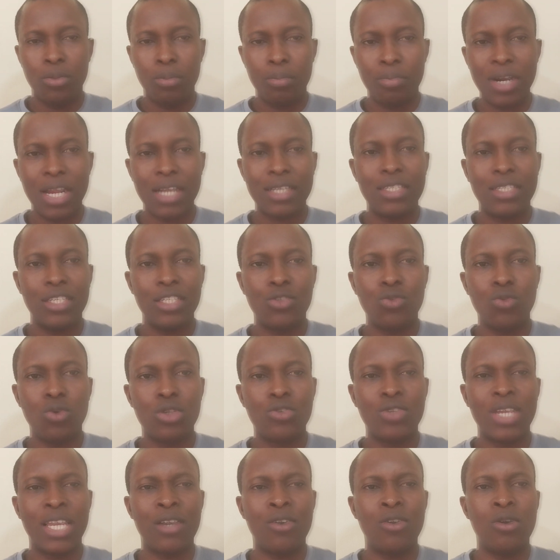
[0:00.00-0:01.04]
Practice
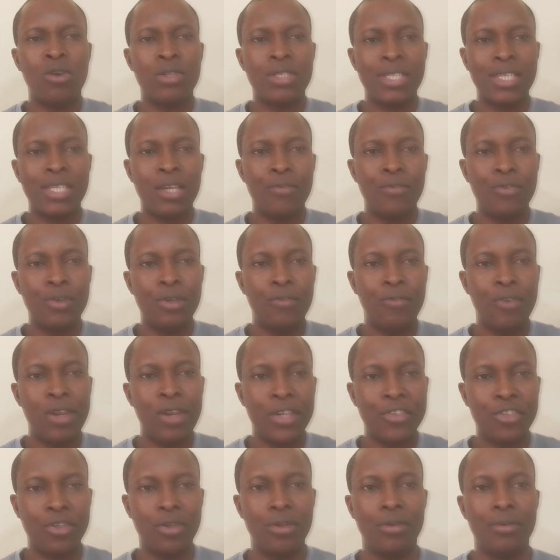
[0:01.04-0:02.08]
what I call
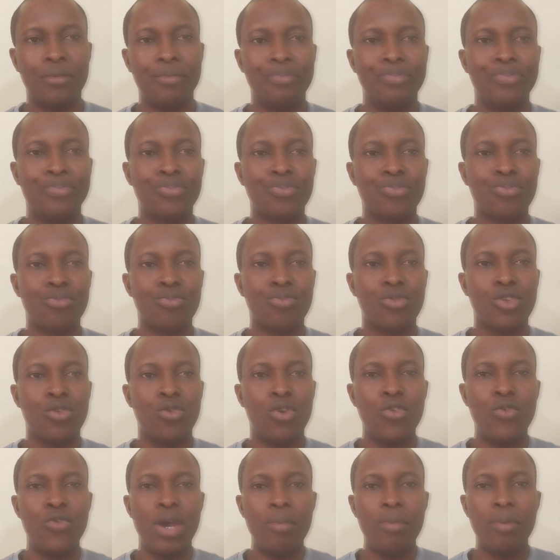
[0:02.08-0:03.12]
self-reflection.
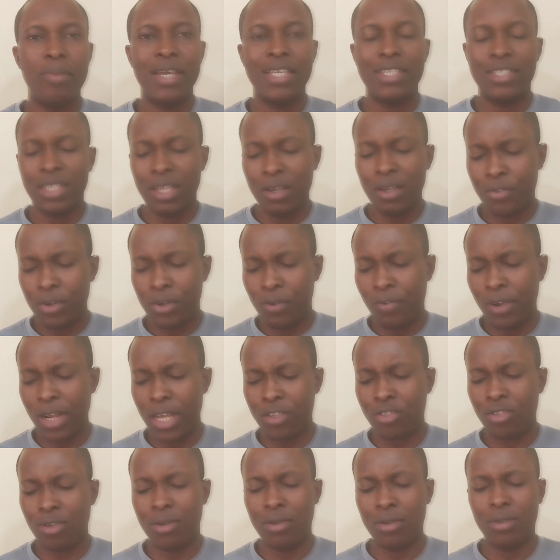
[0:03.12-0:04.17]
What do I mean by
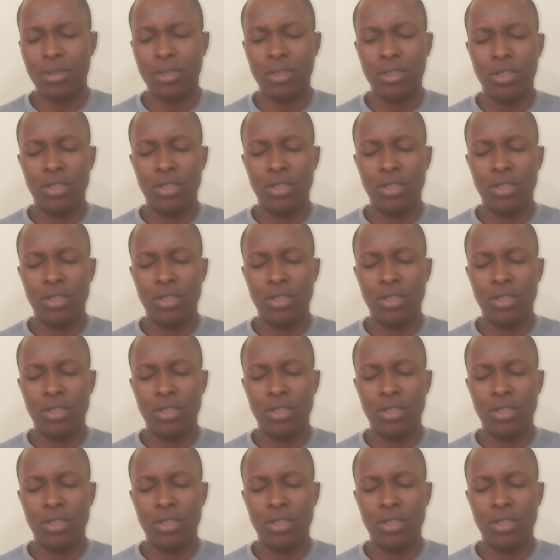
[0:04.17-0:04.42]
self-reflection?